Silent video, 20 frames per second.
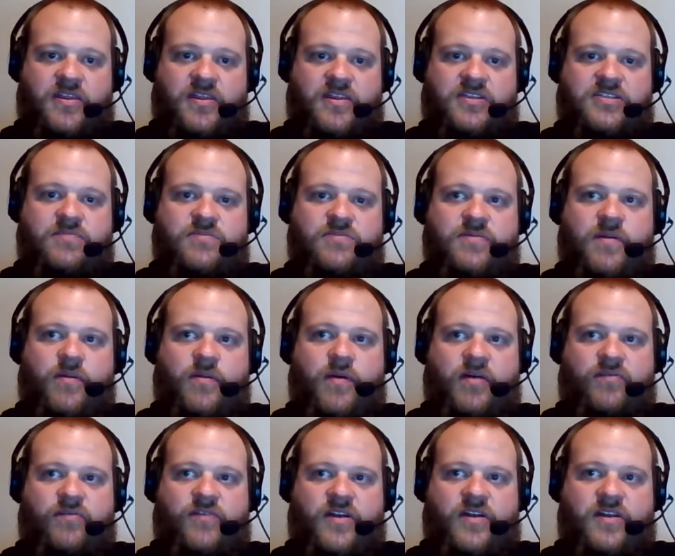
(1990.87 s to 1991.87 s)
They seem to be
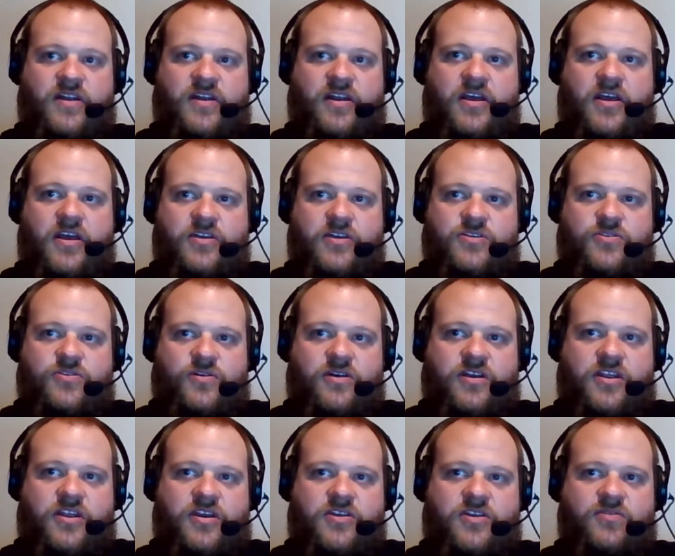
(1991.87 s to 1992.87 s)
well funded.
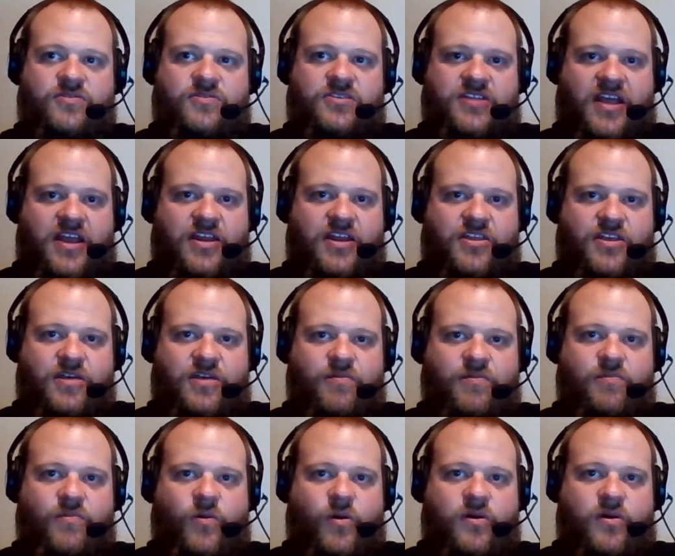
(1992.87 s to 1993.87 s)
Doreen, can you say
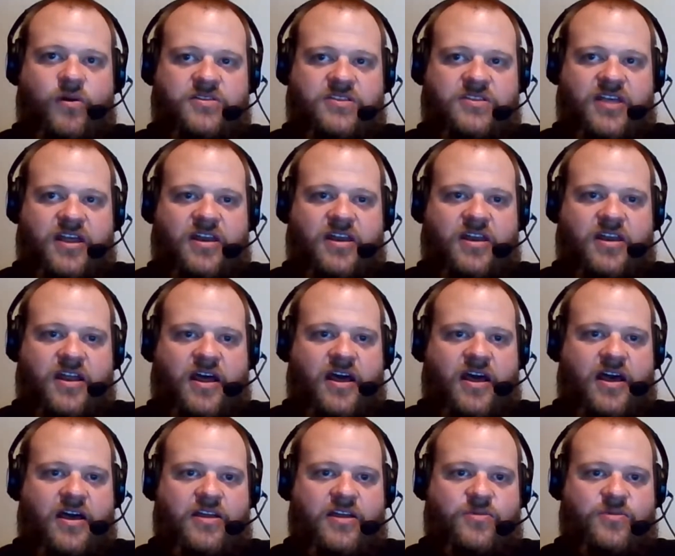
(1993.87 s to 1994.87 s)
anything more? Is
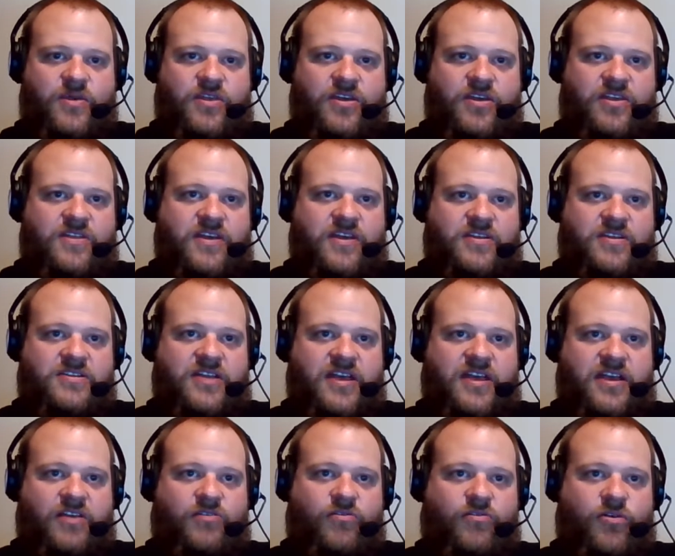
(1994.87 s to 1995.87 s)
that, do we think that's
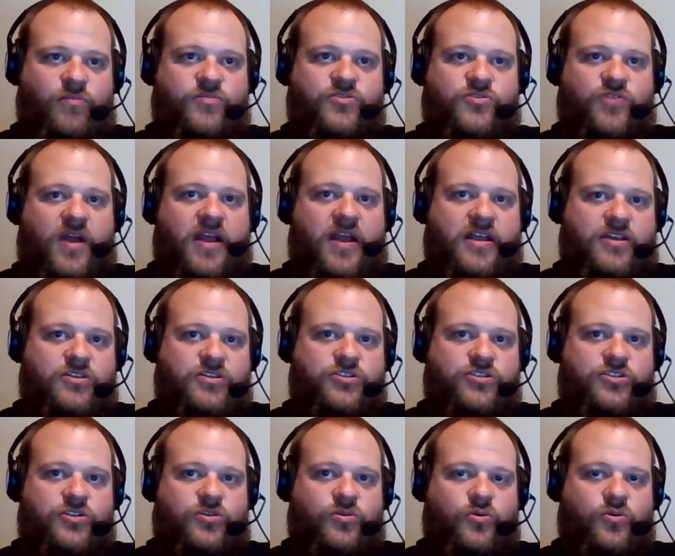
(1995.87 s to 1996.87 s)
a group trying
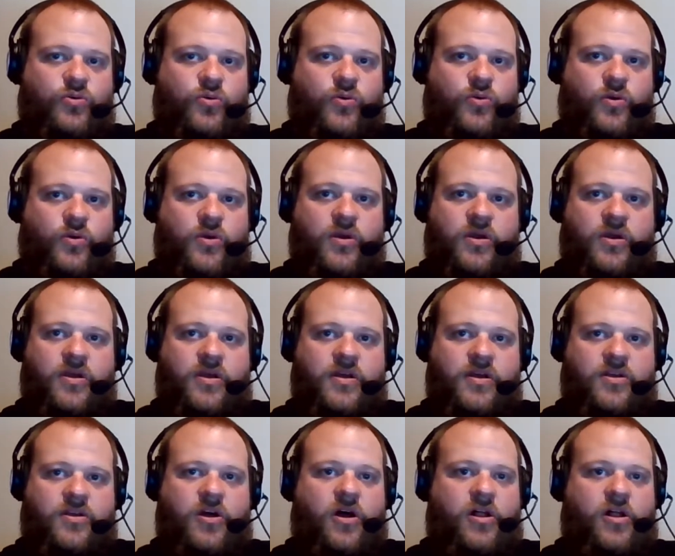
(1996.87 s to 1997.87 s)
to
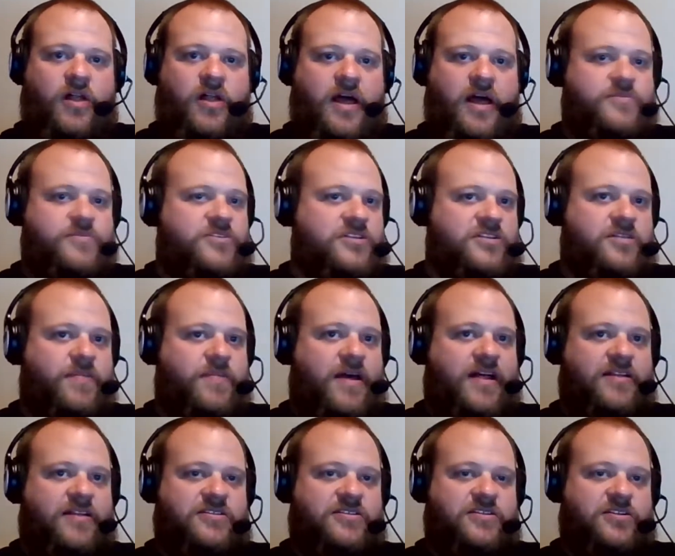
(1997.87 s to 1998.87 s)
call absentee
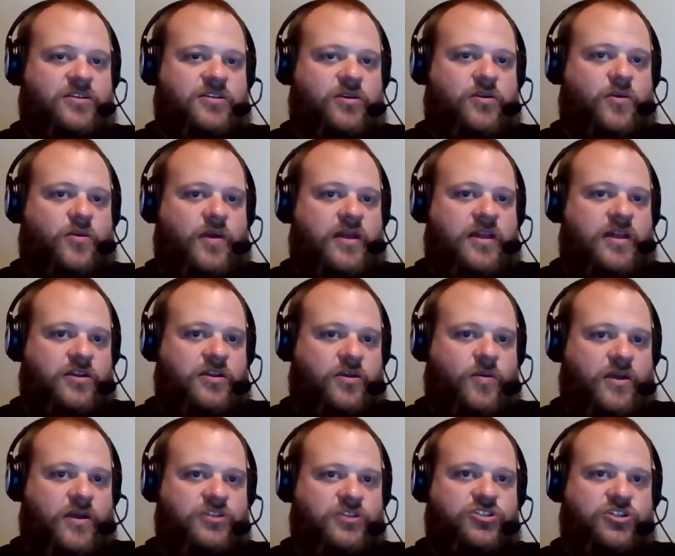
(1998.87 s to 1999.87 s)
ballots into
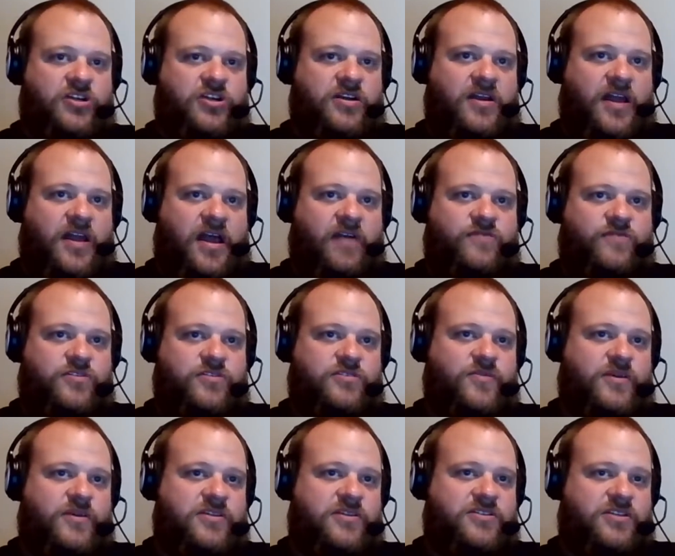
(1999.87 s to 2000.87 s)
question after the
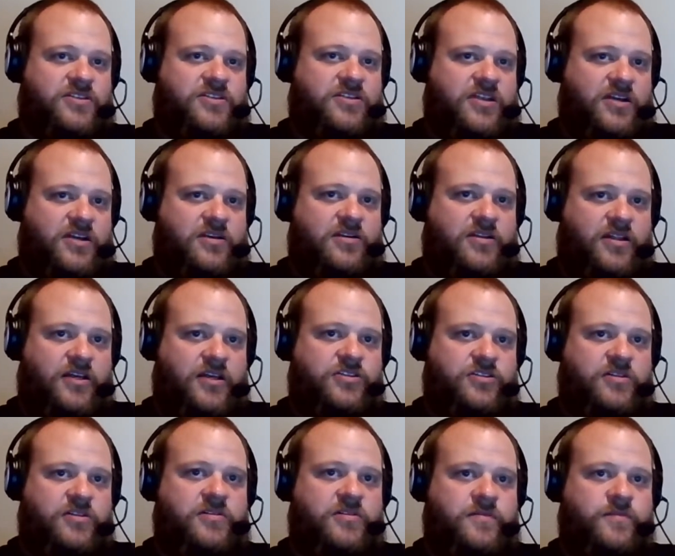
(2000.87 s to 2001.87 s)
2016
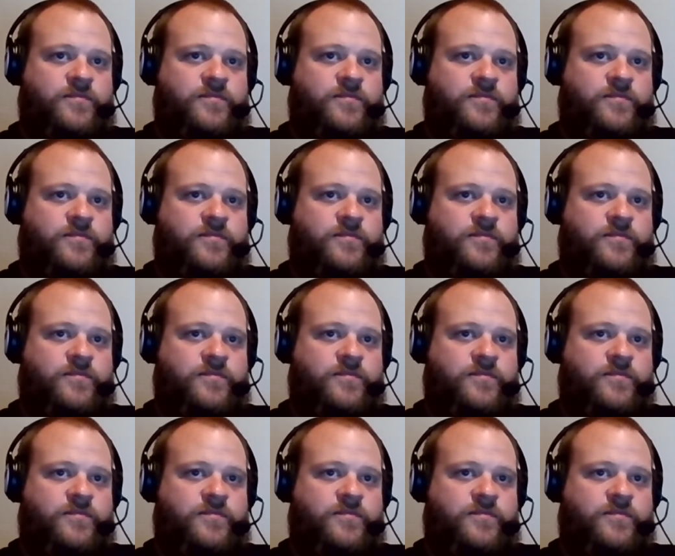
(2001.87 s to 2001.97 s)
election?